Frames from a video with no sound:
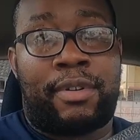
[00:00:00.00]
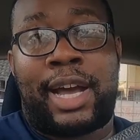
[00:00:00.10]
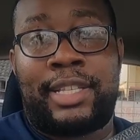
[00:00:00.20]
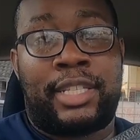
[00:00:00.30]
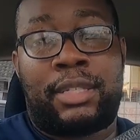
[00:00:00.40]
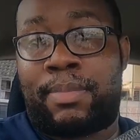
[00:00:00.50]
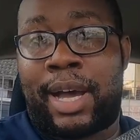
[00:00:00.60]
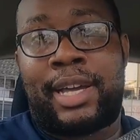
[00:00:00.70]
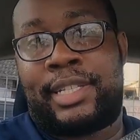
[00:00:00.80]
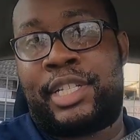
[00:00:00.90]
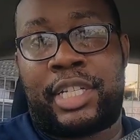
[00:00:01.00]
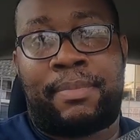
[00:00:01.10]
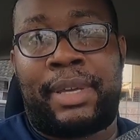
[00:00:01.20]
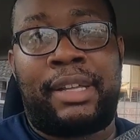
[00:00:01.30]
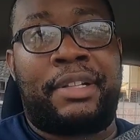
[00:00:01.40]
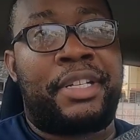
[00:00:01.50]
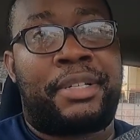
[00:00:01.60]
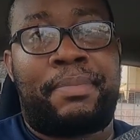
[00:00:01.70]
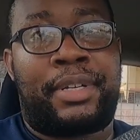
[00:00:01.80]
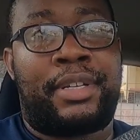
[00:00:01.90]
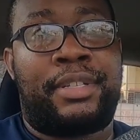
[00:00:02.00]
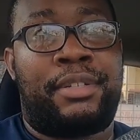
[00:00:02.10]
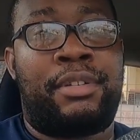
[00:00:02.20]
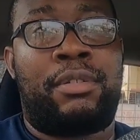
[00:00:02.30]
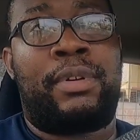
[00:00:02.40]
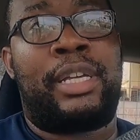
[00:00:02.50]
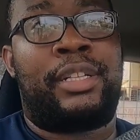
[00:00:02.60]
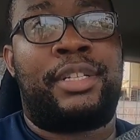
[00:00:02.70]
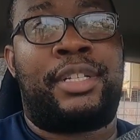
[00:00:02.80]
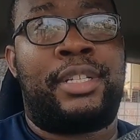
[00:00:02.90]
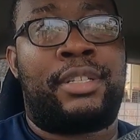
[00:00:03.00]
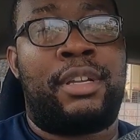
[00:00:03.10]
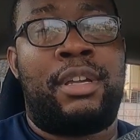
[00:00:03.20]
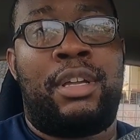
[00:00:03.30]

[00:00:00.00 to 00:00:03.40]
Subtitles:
horizons by teaching them English, because English is